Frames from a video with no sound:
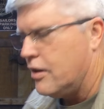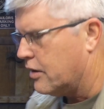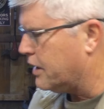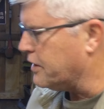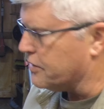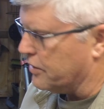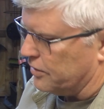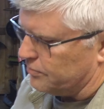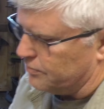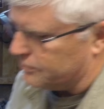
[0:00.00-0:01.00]
Okay,
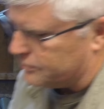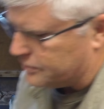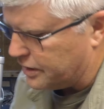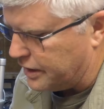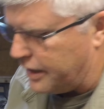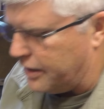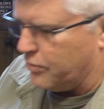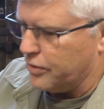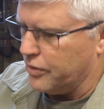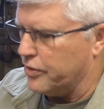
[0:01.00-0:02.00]
so today
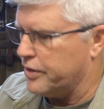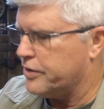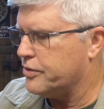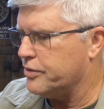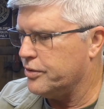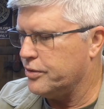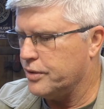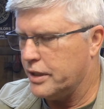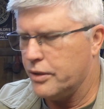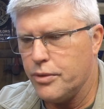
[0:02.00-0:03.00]
we're going to
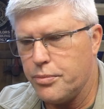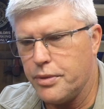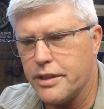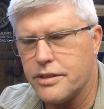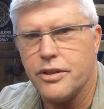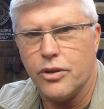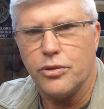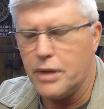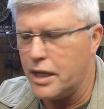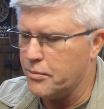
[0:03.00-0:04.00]
replace the
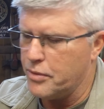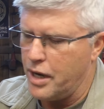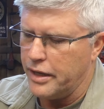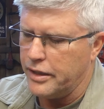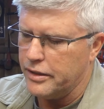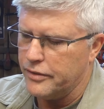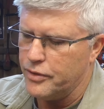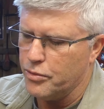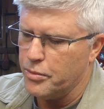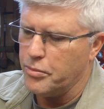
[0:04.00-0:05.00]
old bottom bracket. If
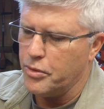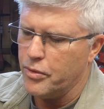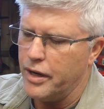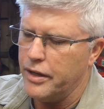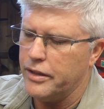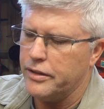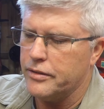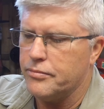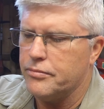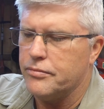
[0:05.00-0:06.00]
you remember right, it
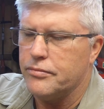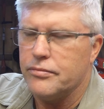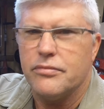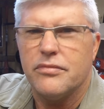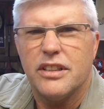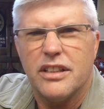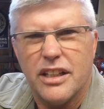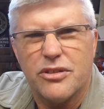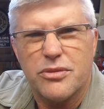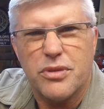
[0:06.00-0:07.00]

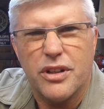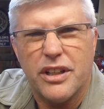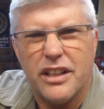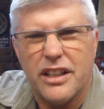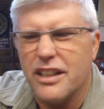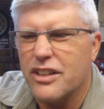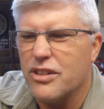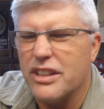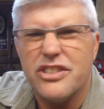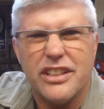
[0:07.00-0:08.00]
was pretty
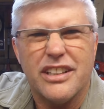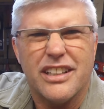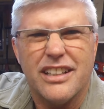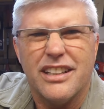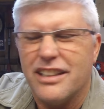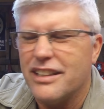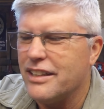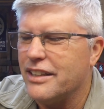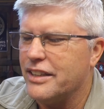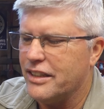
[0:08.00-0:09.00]
crunchy
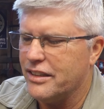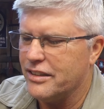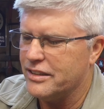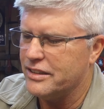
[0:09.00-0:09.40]
in there.